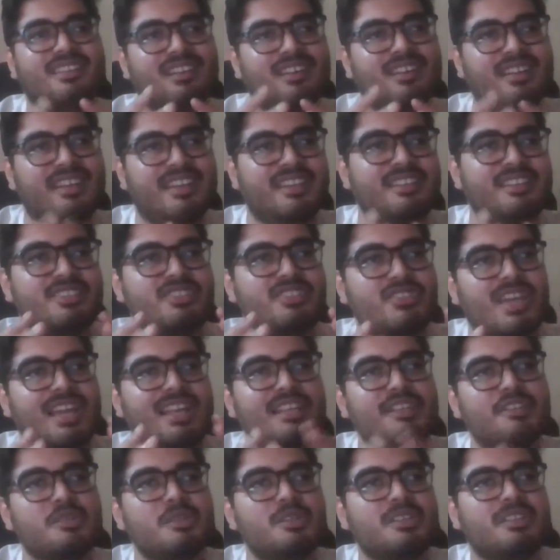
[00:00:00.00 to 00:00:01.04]
any
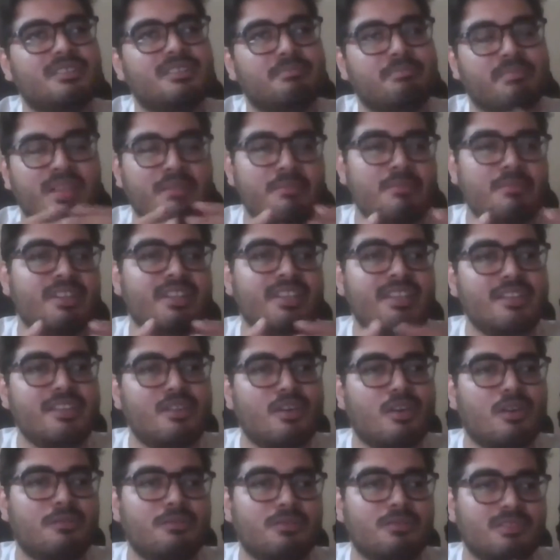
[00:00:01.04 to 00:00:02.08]
childhood memory
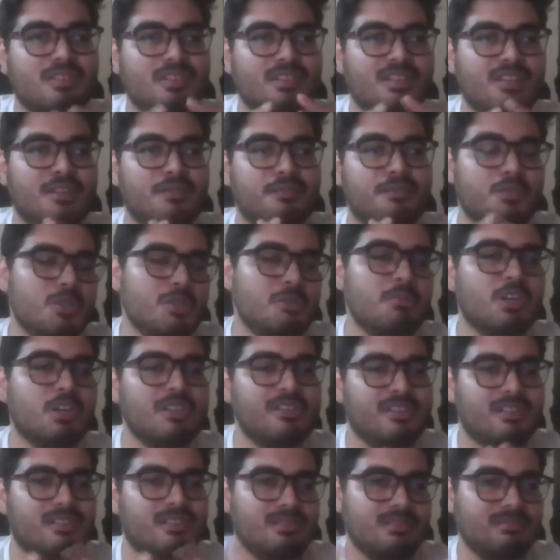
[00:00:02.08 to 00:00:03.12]
of
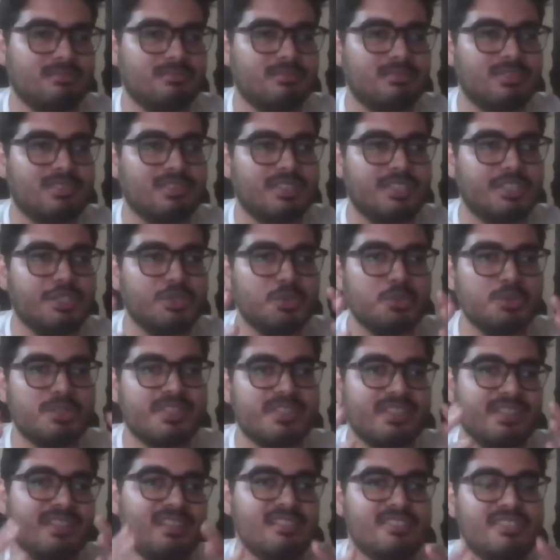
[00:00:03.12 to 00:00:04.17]
football you
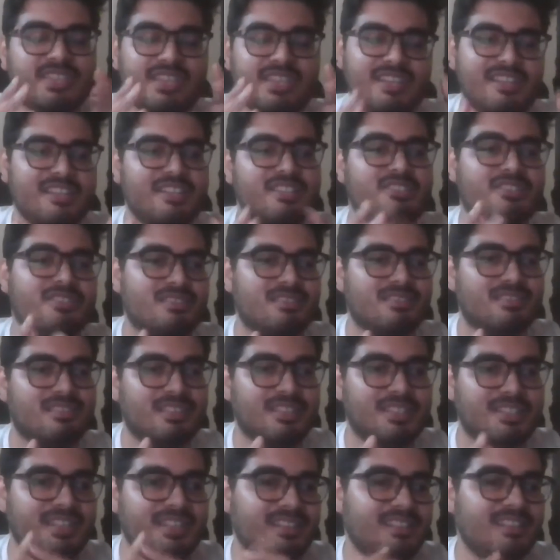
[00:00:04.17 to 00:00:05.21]
still cherish
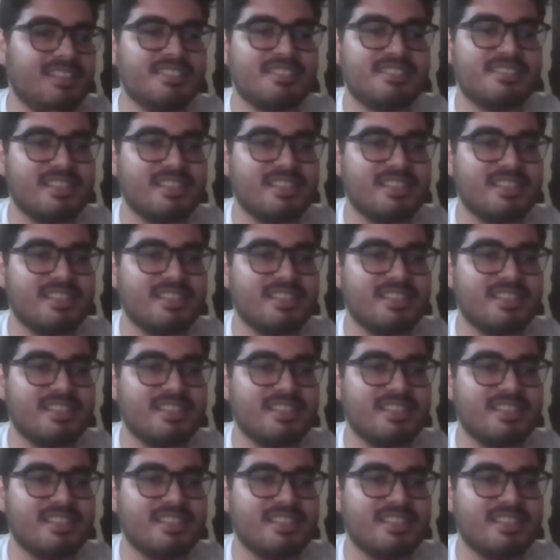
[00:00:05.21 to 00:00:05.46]
till this